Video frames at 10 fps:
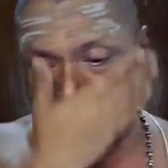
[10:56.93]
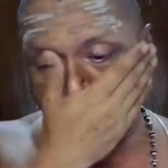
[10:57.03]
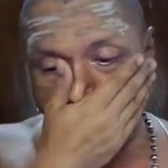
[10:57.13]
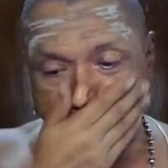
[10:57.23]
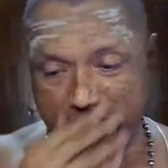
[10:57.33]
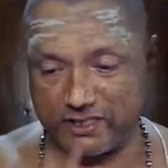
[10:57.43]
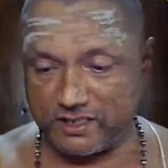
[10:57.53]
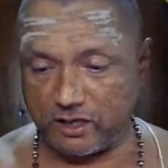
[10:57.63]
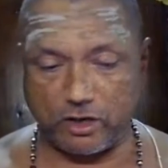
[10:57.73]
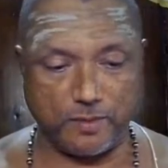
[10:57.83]
this is a
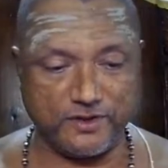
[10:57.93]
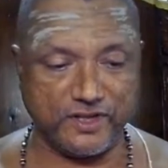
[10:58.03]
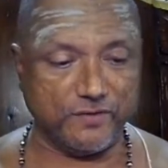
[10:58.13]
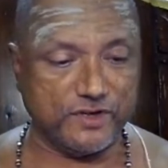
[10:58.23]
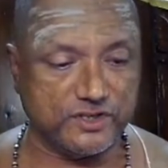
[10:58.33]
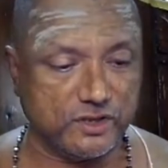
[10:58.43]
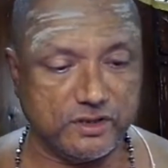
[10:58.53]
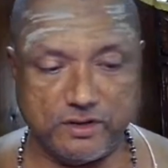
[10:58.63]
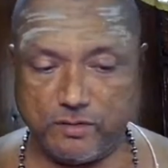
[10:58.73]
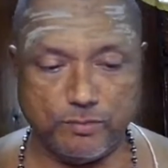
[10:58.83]
common thing which
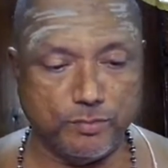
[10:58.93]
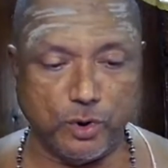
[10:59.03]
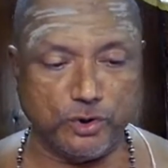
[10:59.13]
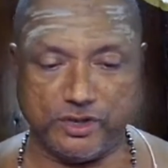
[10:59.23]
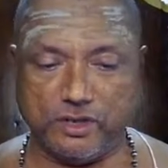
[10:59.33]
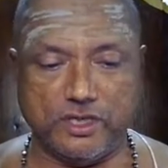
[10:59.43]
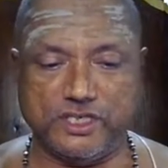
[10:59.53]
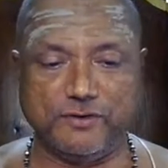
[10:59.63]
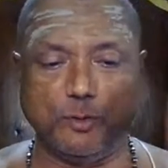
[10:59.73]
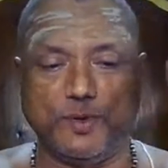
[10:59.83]
both
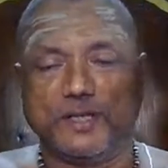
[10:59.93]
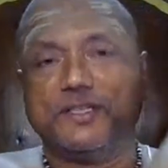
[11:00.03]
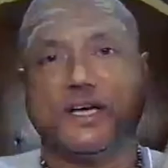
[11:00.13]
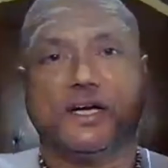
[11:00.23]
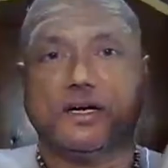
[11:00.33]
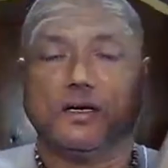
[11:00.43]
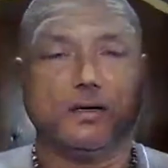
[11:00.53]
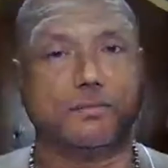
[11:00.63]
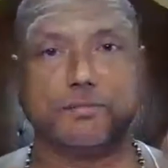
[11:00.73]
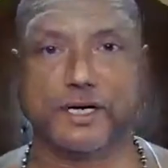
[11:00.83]
Shiva Upadhyaya and
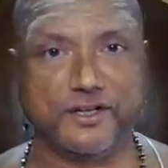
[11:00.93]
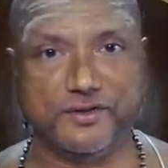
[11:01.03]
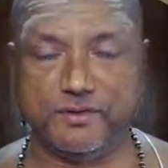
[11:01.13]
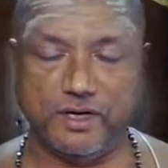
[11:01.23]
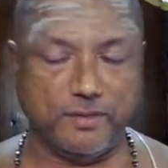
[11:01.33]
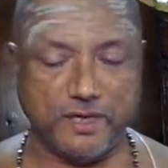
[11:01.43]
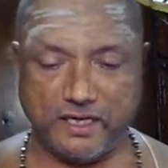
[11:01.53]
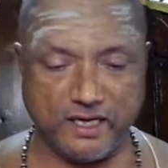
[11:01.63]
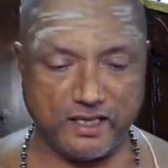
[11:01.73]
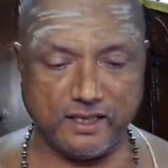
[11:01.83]

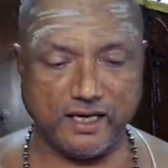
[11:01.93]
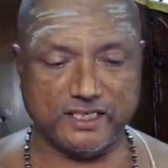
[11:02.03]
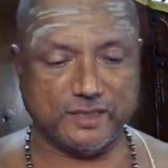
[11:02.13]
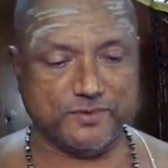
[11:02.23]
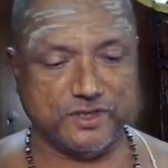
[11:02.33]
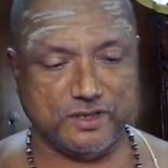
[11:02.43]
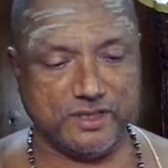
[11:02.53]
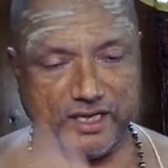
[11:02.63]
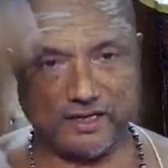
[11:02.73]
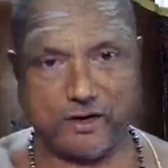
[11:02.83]
Bhattananda accepts
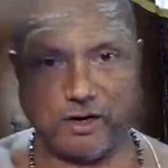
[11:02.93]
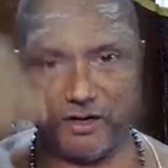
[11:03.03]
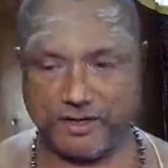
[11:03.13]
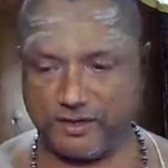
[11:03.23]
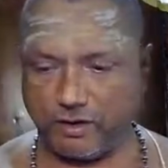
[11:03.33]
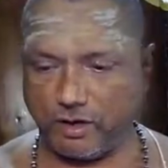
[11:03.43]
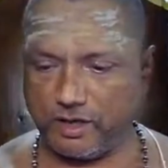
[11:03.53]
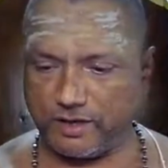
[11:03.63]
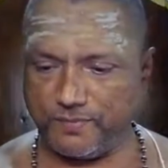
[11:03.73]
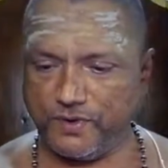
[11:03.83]
the order.
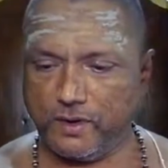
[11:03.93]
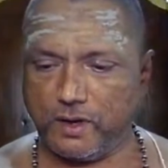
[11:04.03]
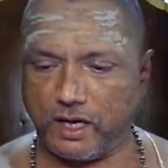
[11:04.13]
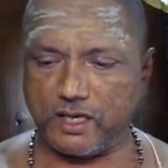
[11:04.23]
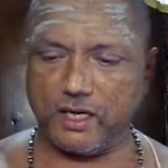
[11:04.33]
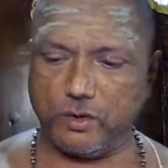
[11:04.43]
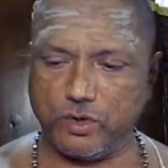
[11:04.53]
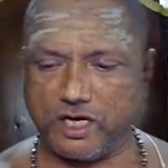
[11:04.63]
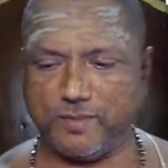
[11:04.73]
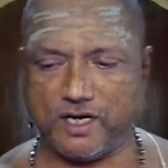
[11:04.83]
Akara,
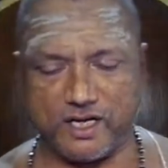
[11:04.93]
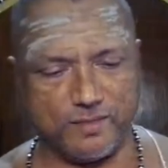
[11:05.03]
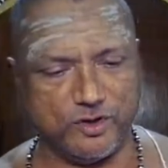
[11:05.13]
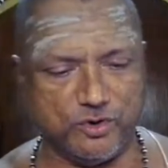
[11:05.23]
Ukara, Makara, Bindu,